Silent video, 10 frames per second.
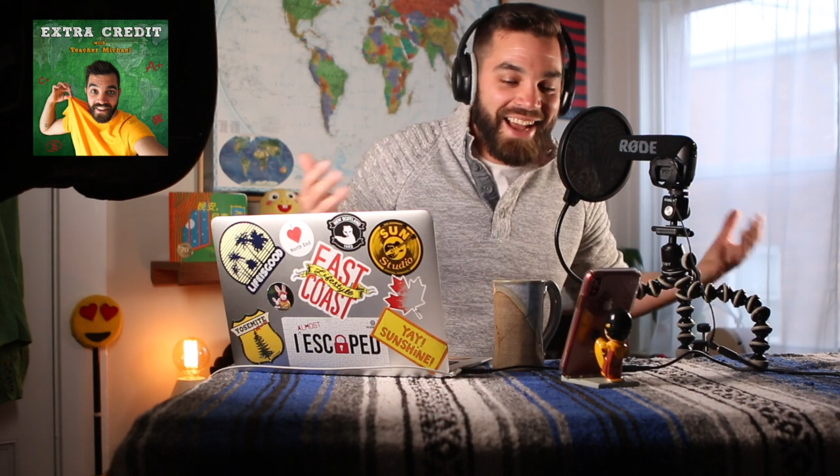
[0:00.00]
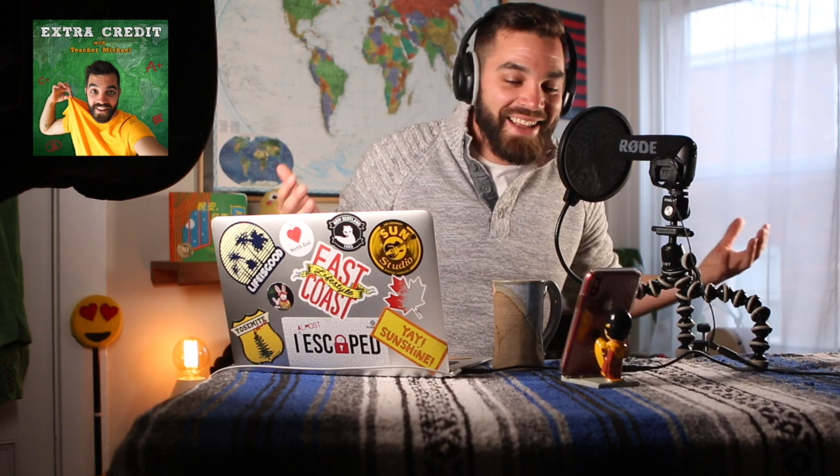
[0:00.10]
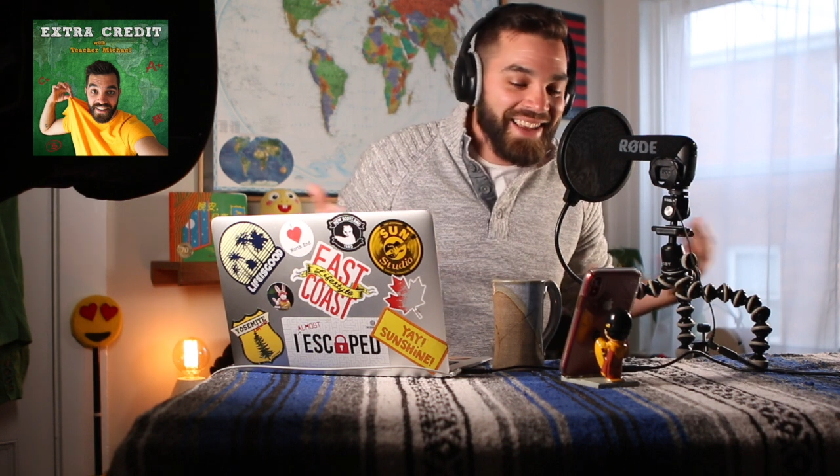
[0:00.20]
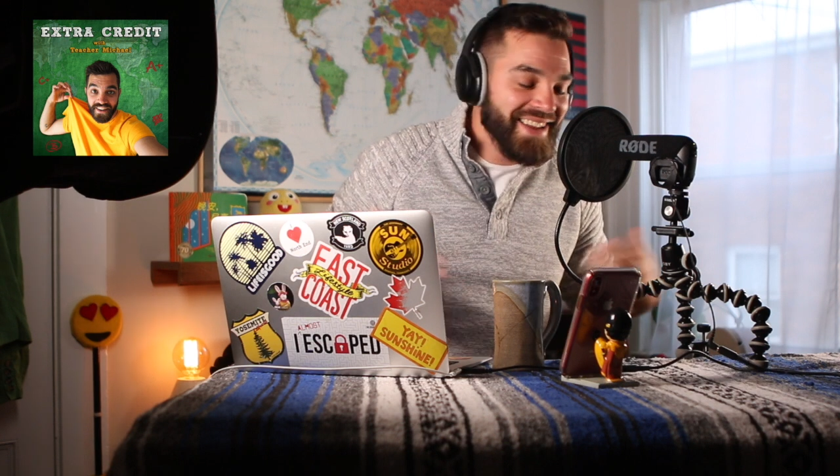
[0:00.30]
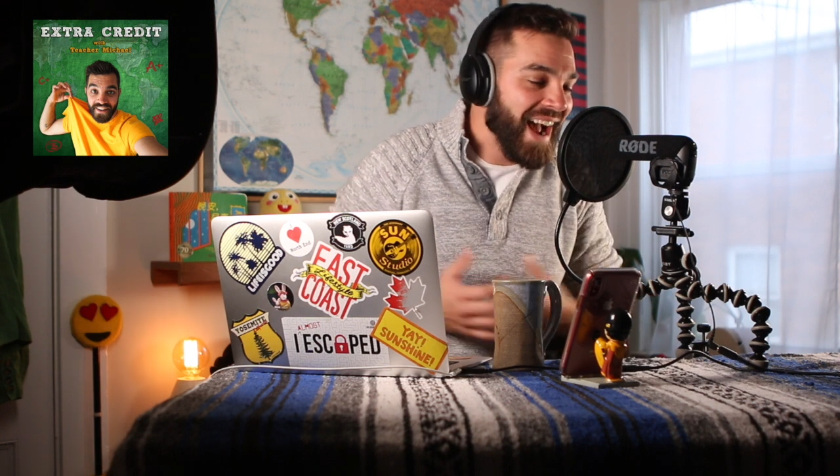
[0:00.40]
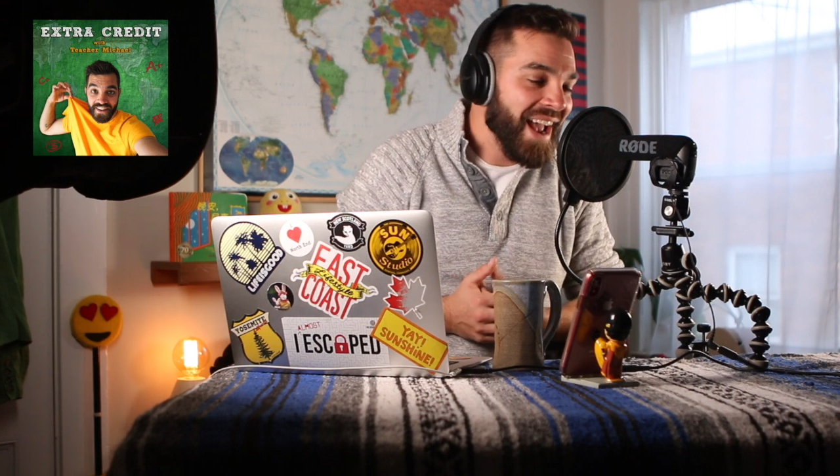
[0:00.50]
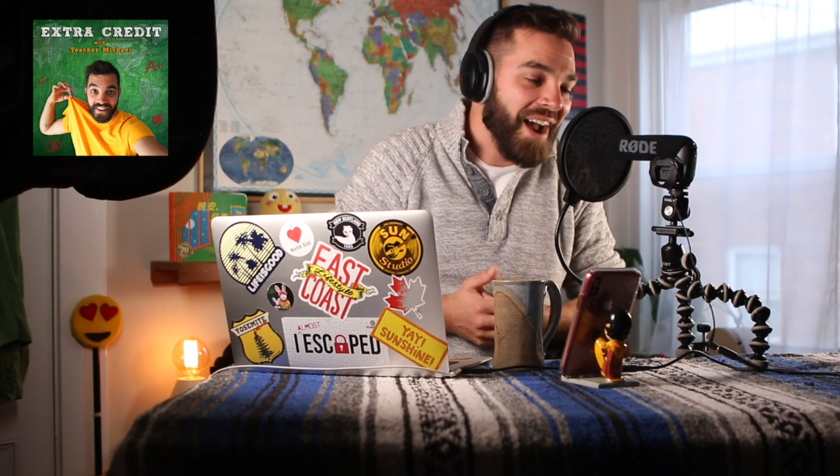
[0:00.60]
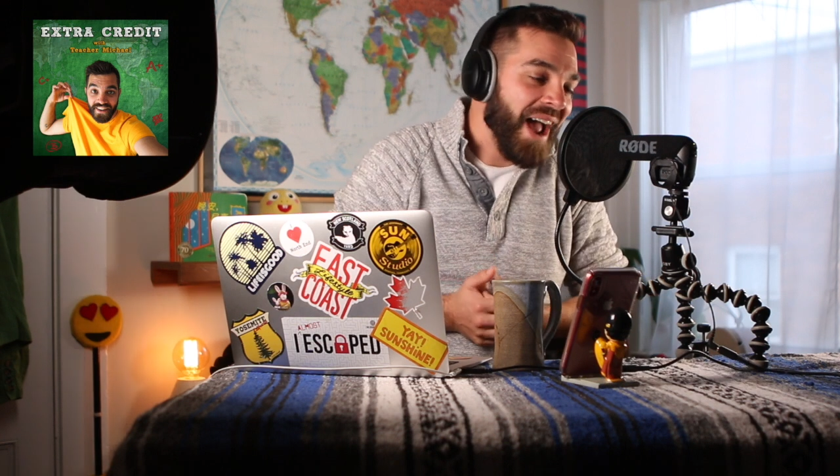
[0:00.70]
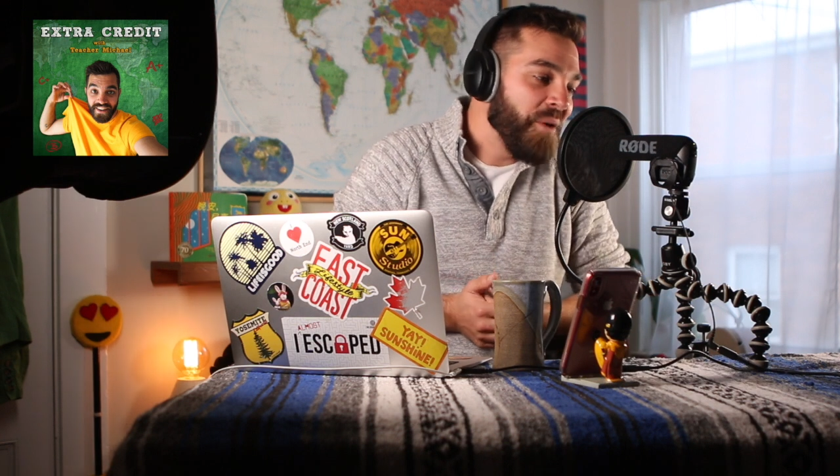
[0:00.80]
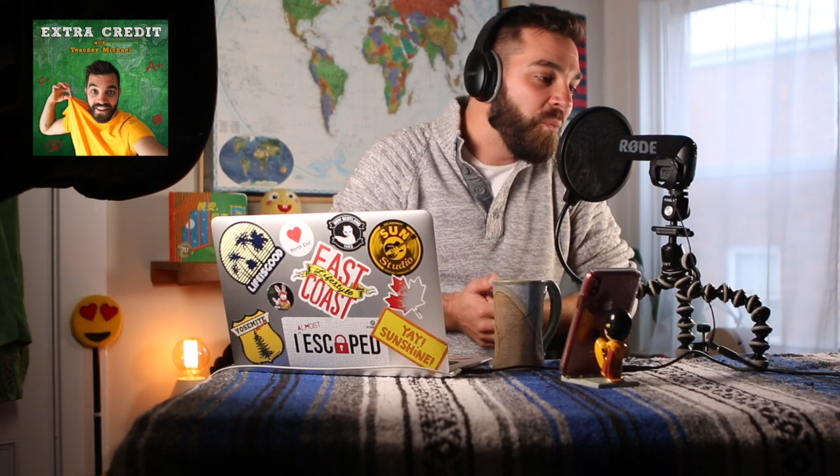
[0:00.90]
uh,
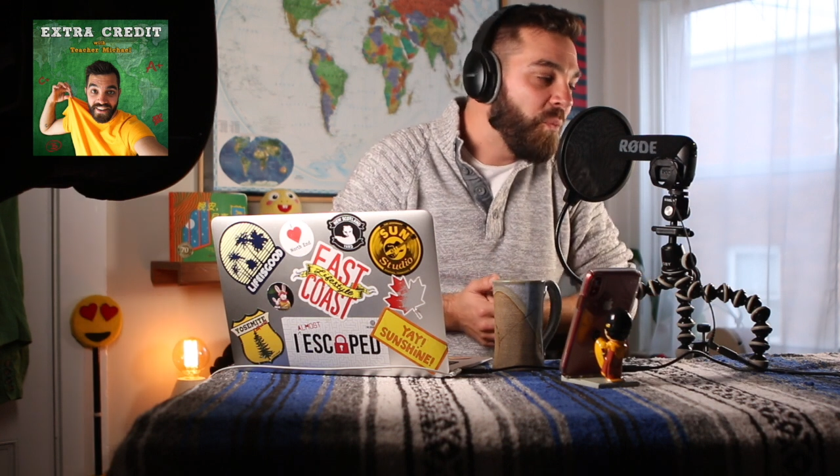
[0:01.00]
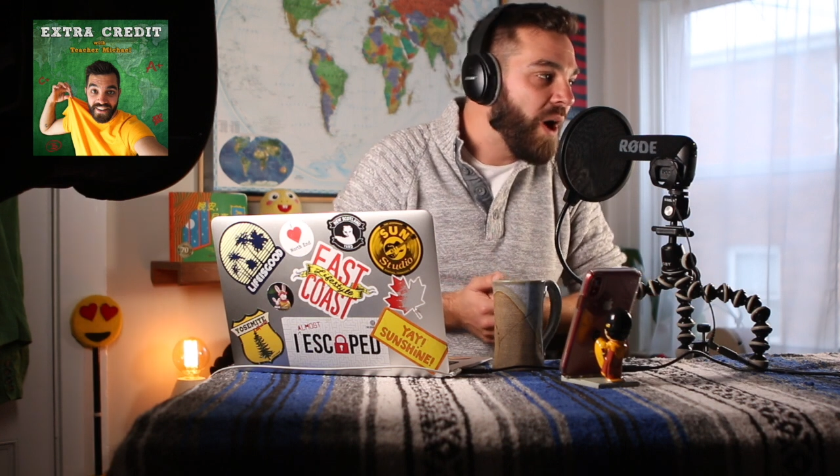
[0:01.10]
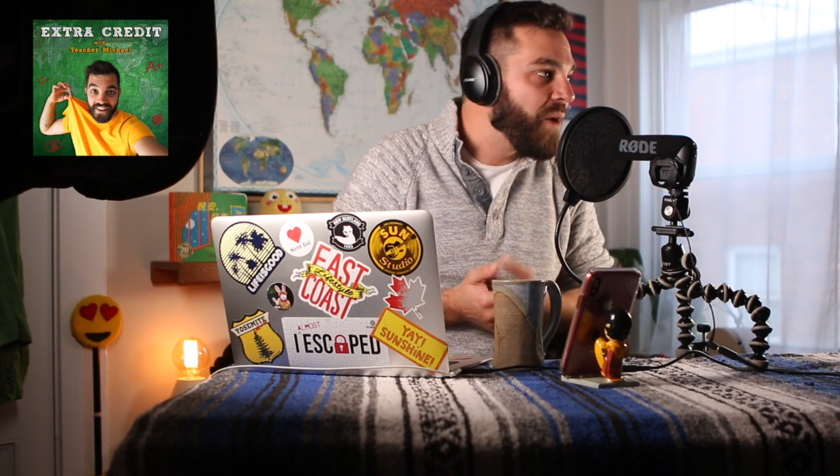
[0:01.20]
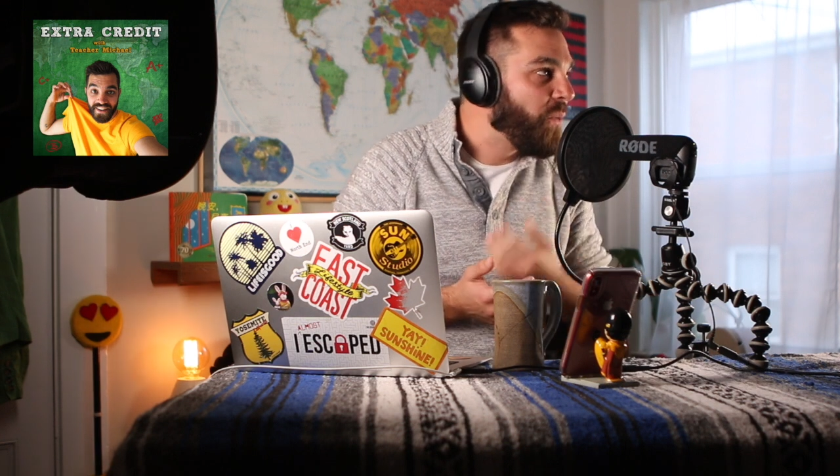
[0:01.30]
I, I I